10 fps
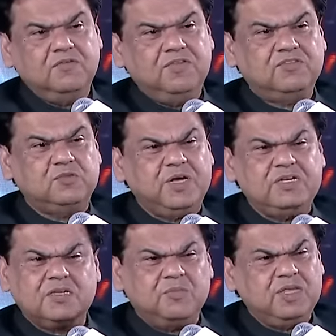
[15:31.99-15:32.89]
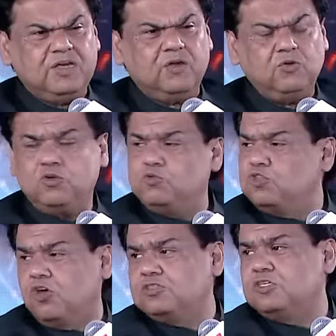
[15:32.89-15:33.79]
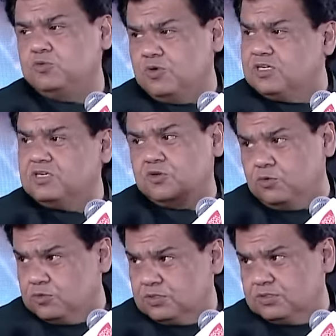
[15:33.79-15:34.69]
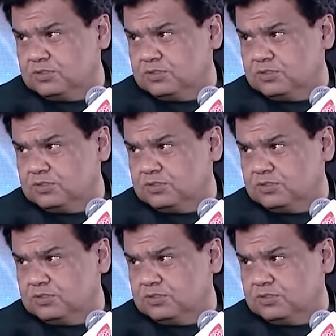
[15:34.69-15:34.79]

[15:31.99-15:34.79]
We have spent something around 2,200 crores.